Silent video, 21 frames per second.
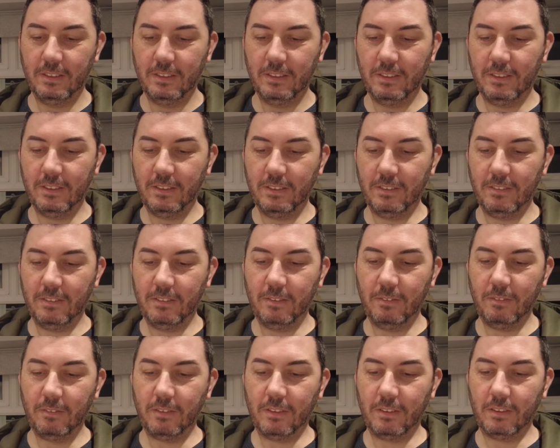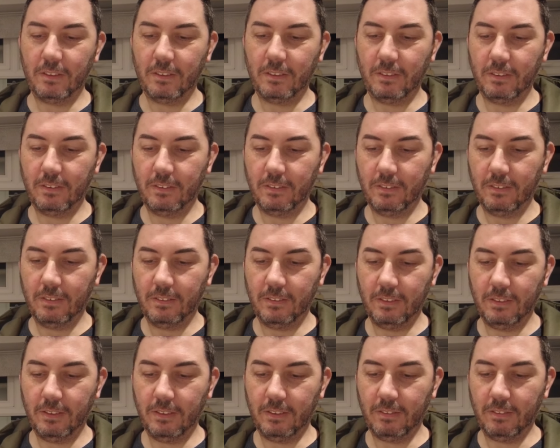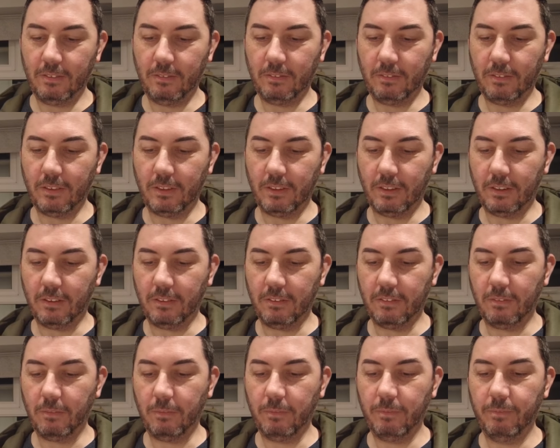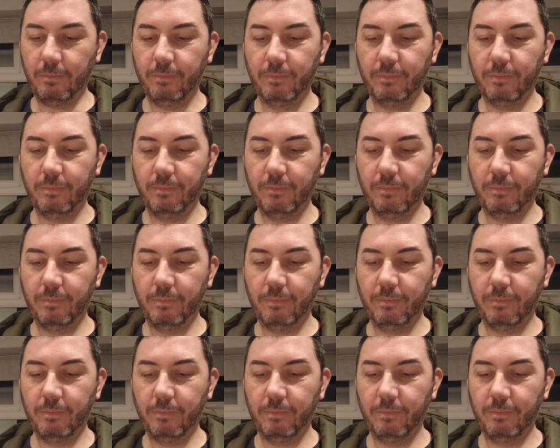Ooh, that, that quite deep. That seems like it goes in.